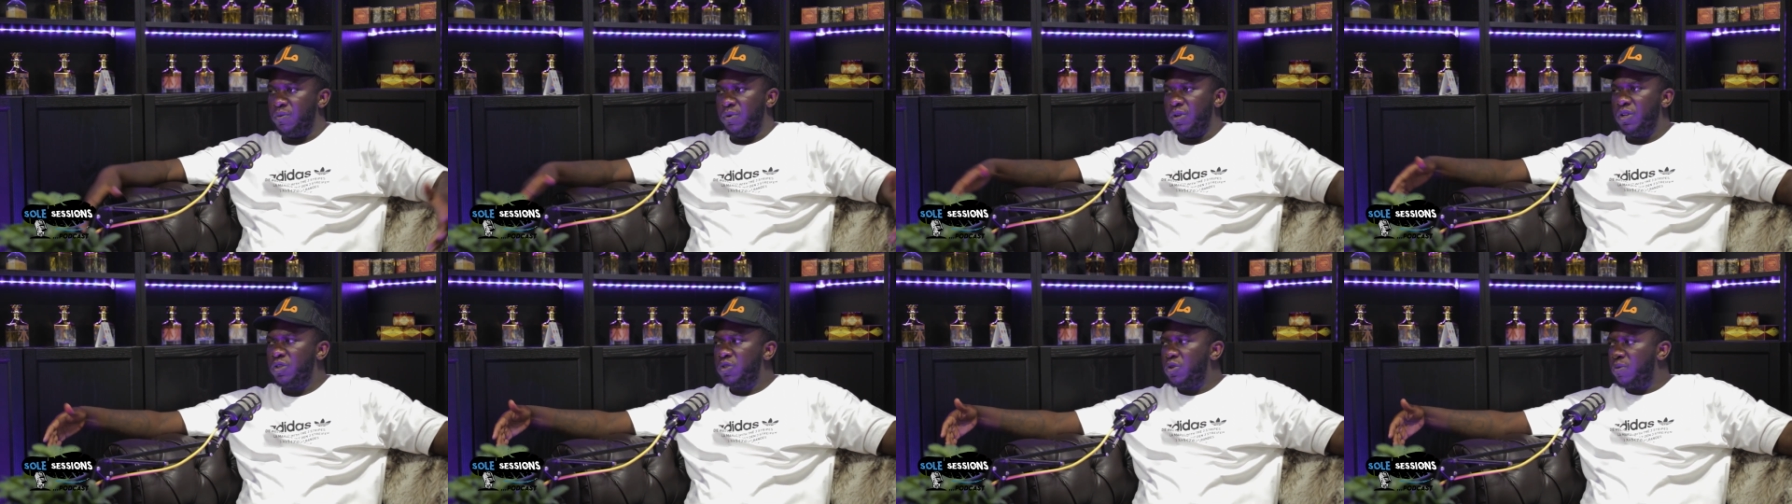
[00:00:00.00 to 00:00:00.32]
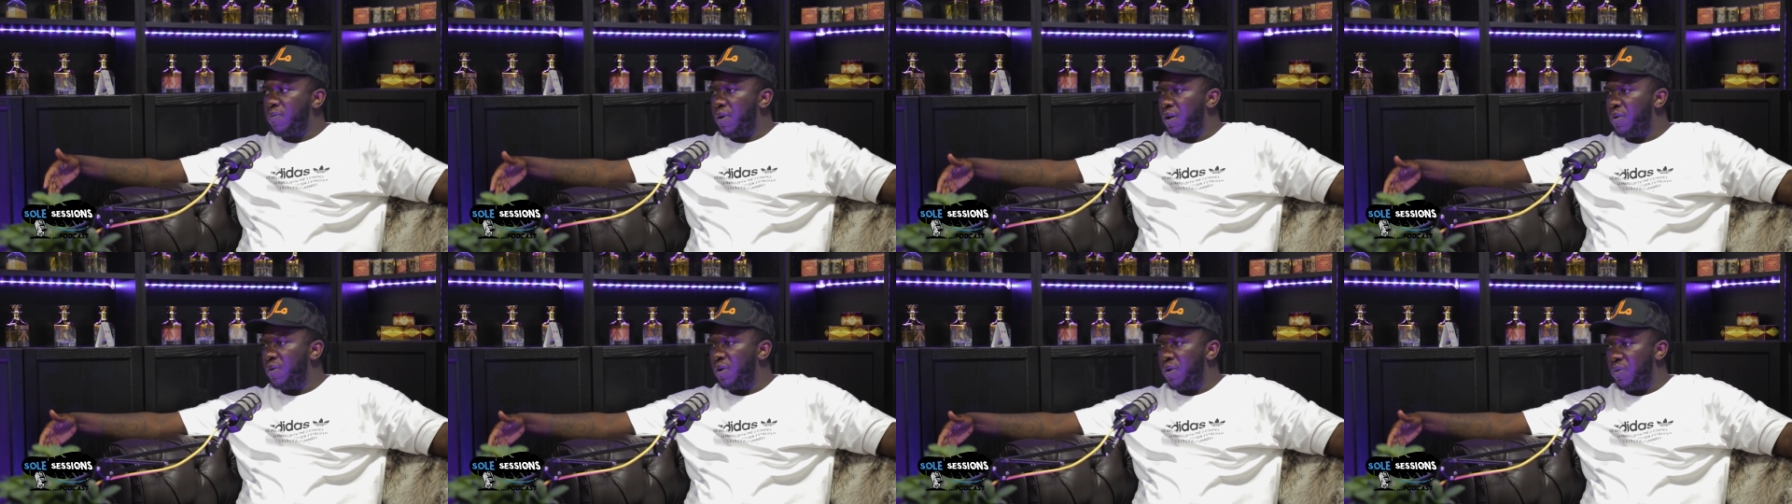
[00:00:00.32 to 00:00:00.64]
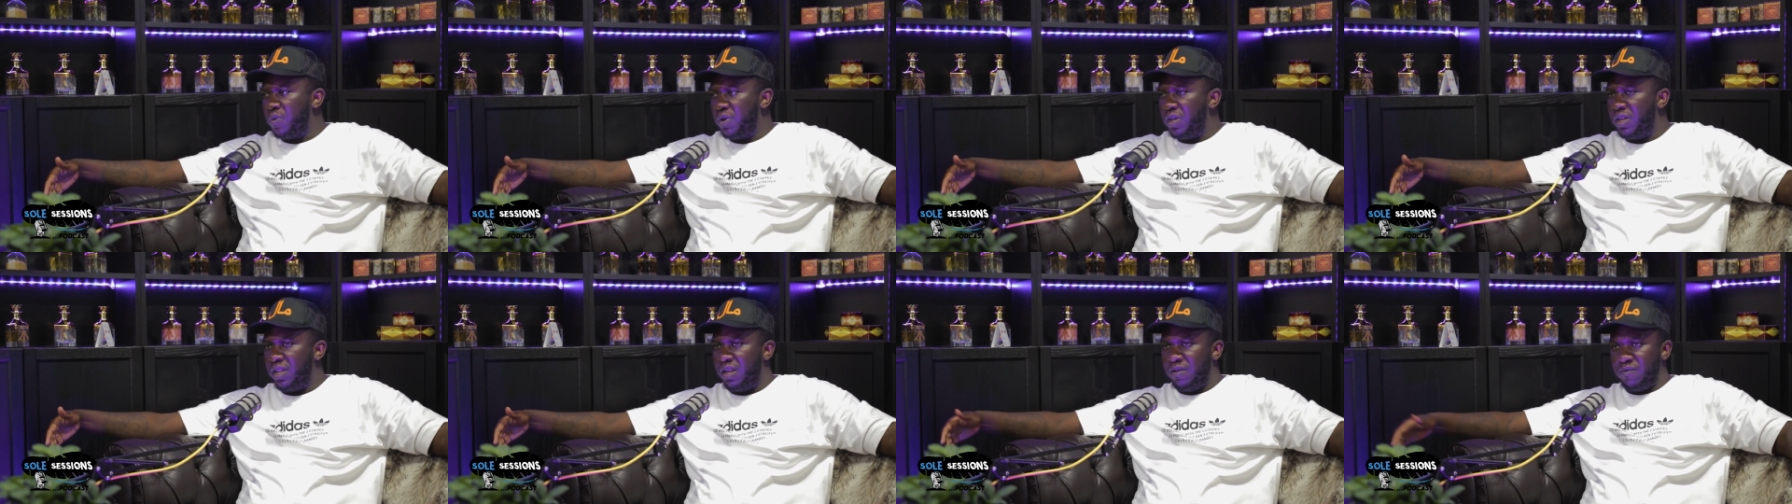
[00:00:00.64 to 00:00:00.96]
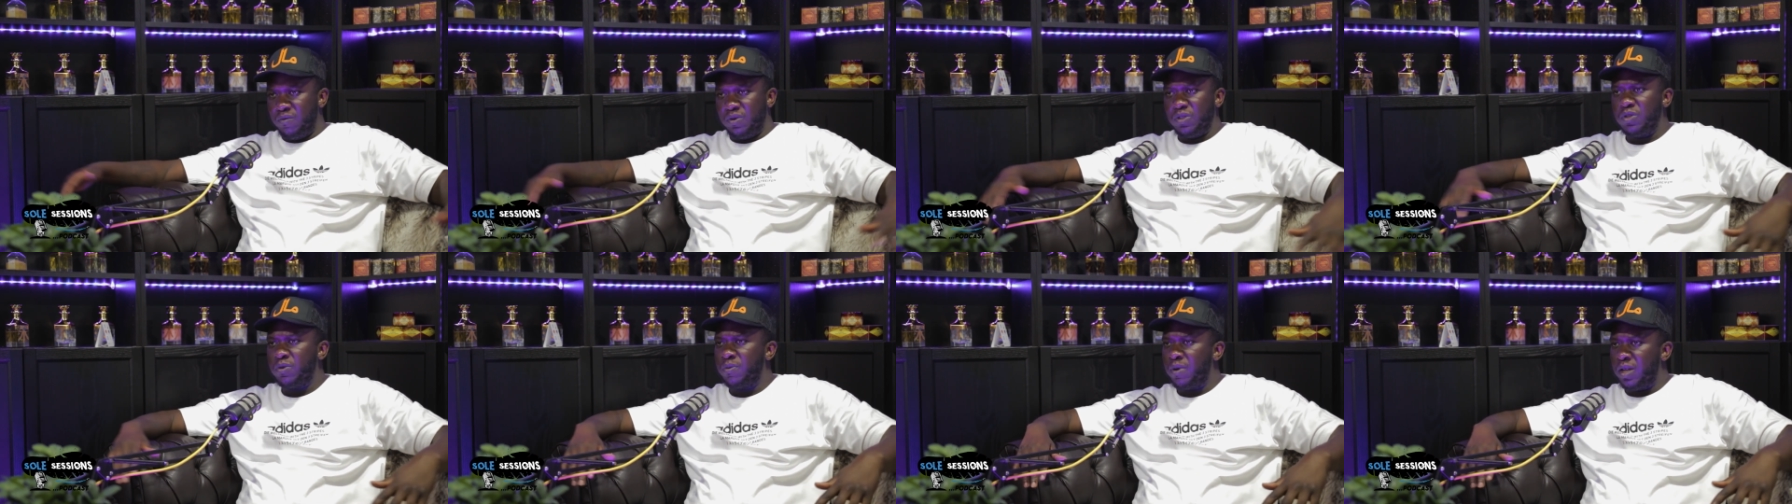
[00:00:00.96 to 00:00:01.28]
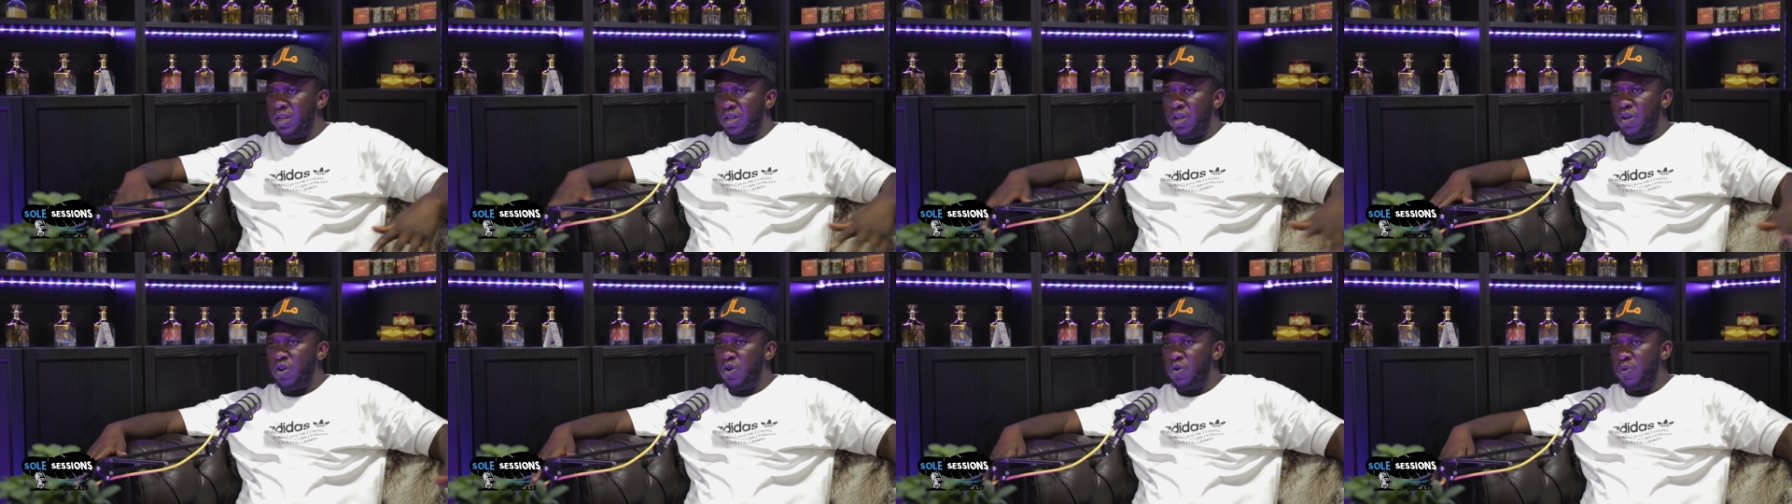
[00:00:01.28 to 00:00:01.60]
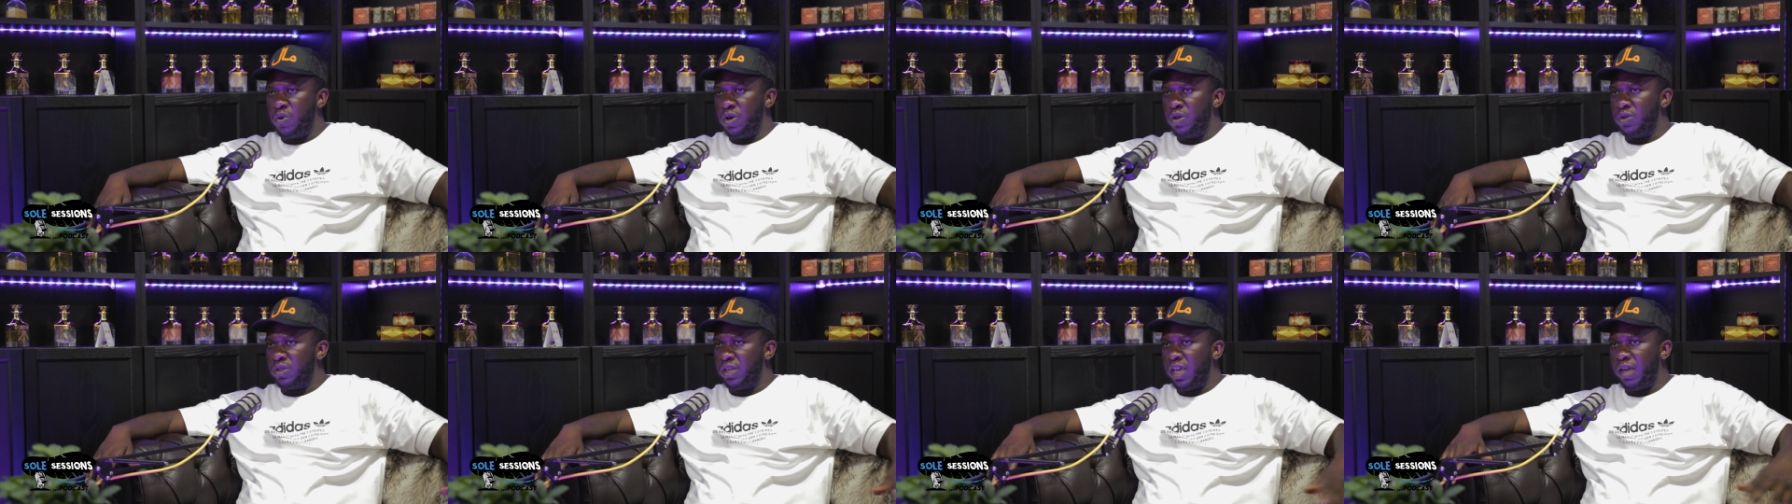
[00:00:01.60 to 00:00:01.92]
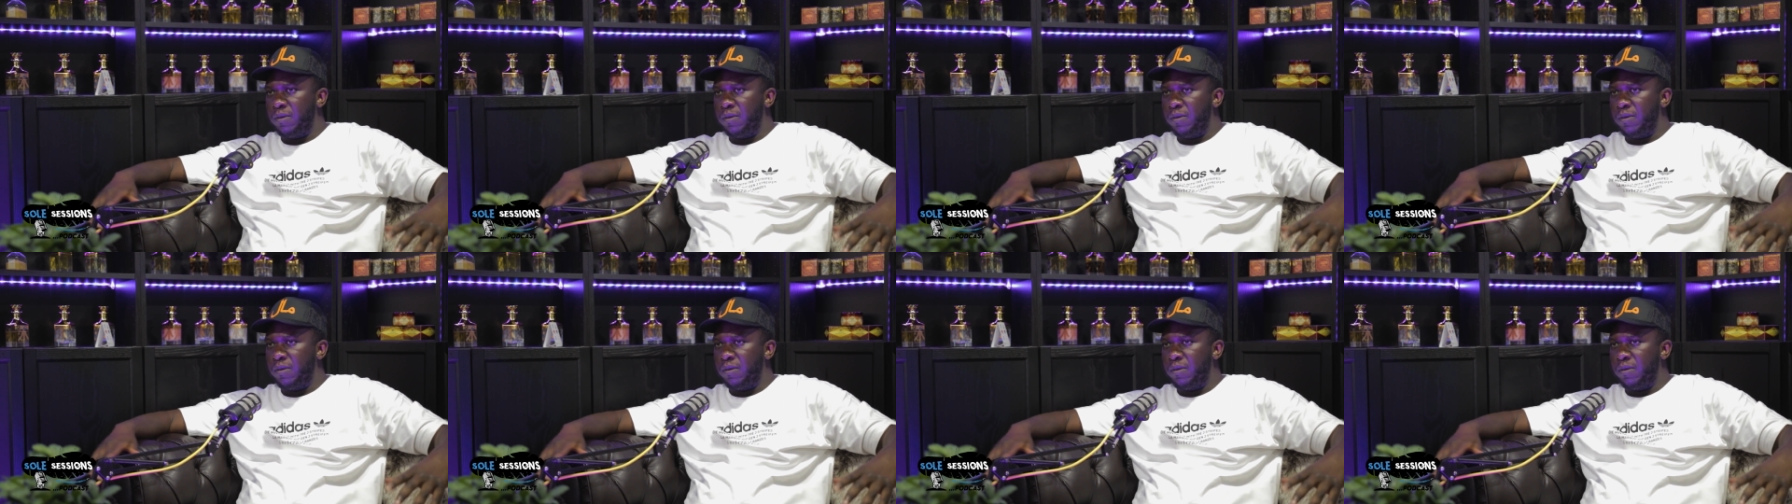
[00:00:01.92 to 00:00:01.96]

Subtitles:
We're not talking about where we live. We're talking about the whole world.